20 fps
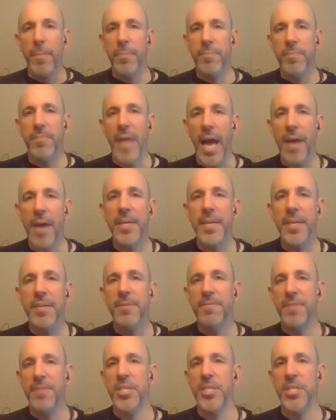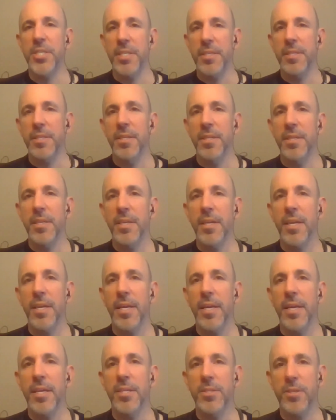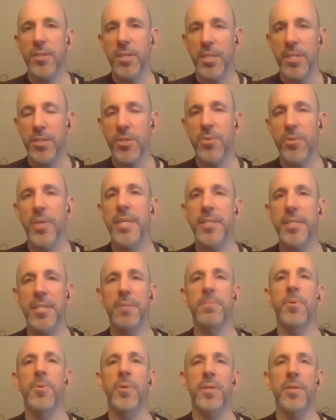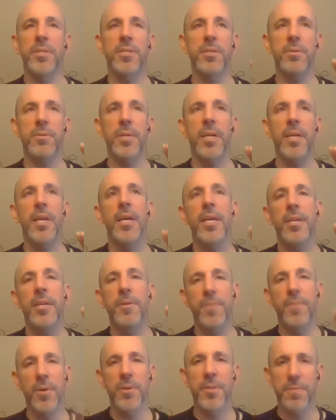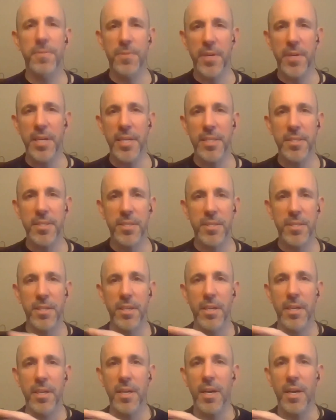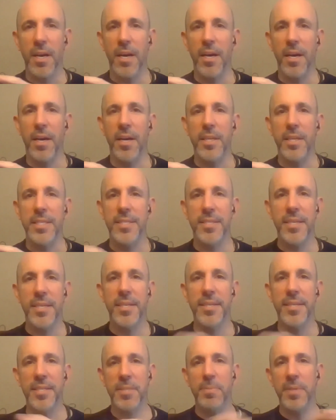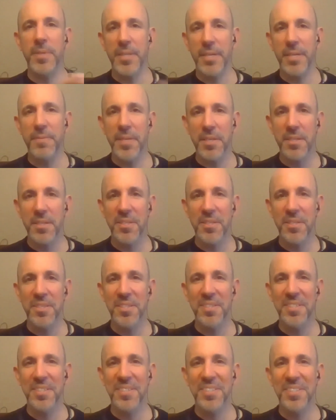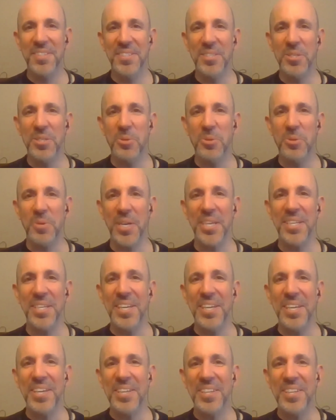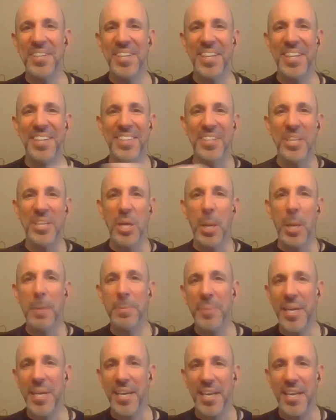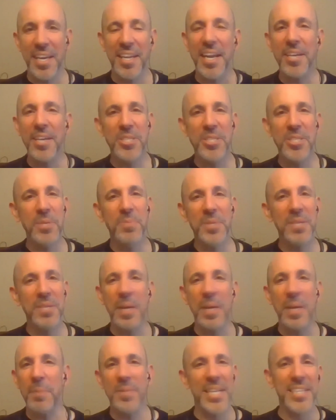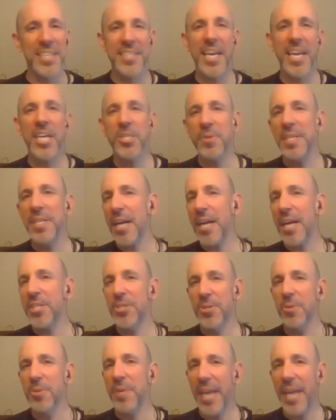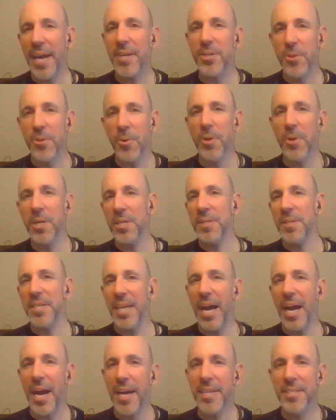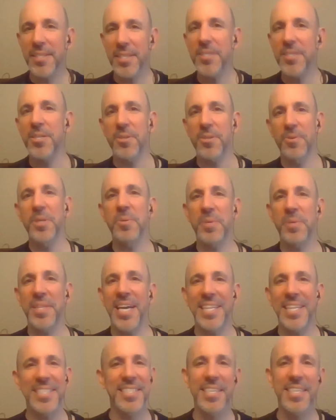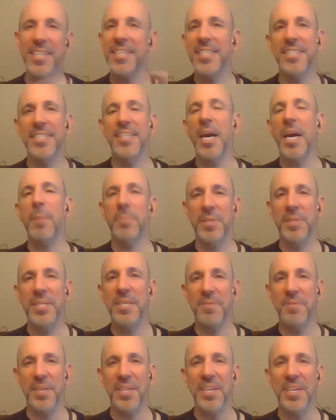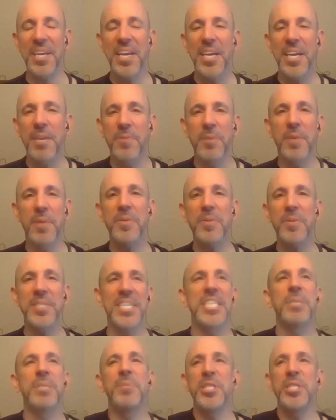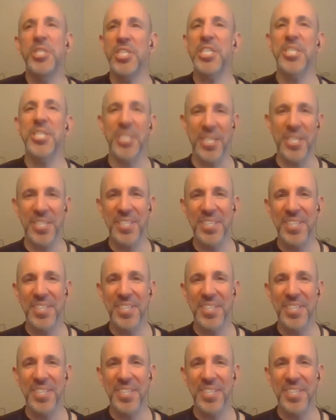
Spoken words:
having vision is crazy important. So you've heard the phrase, seeing is believing, right? And I used to believe that, but that's actually not true. Categorically, I disagree with that. Seeing is not believing. If you've ever seen a magician